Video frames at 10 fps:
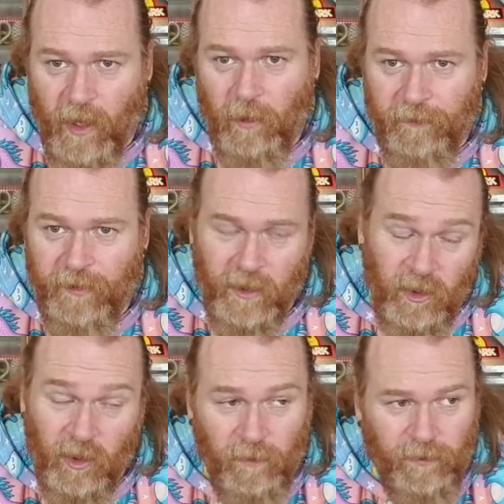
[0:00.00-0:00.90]
healthy
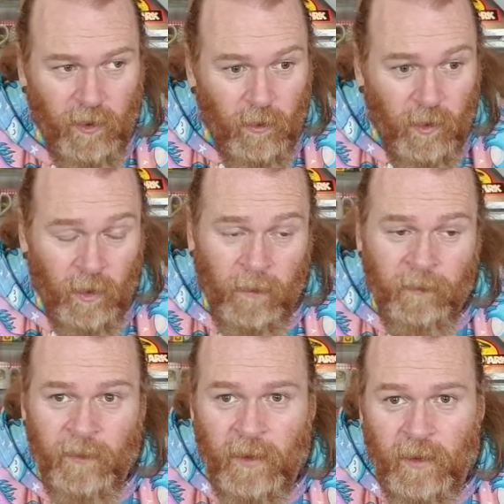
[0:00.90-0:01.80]
and good for you, you know.
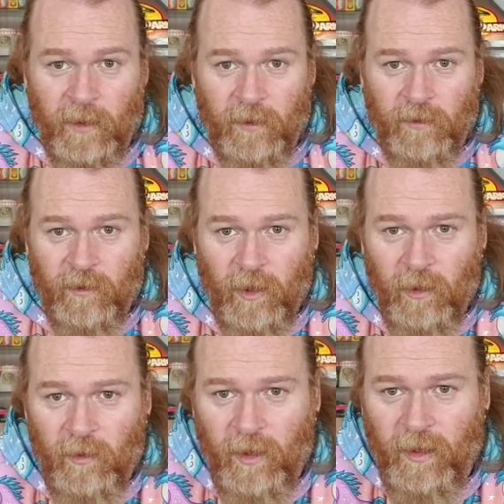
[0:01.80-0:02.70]

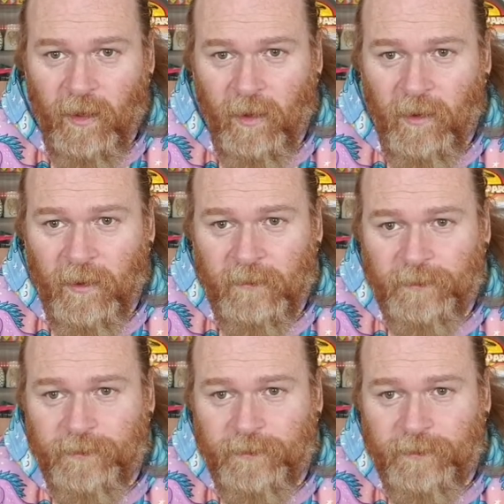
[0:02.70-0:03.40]
So there you go.